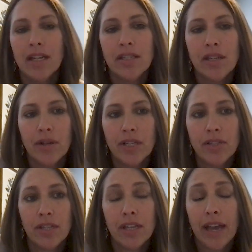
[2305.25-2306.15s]
So
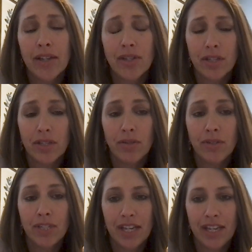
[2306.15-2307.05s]
it's actually, as soon
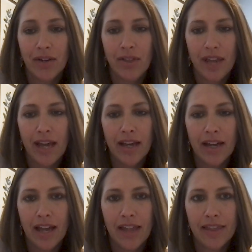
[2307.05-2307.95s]
as I hear that,
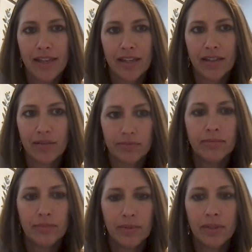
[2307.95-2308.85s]
I think,
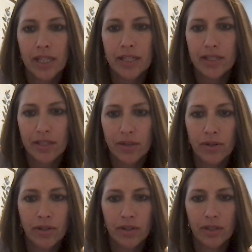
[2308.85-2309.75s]
yes,
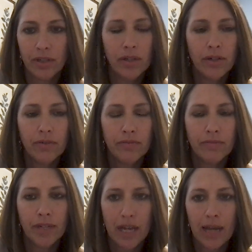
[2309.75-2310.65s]
you're
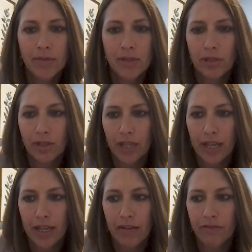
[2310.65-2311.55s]
an optimal
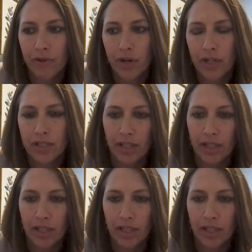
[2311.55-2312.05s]
client for us.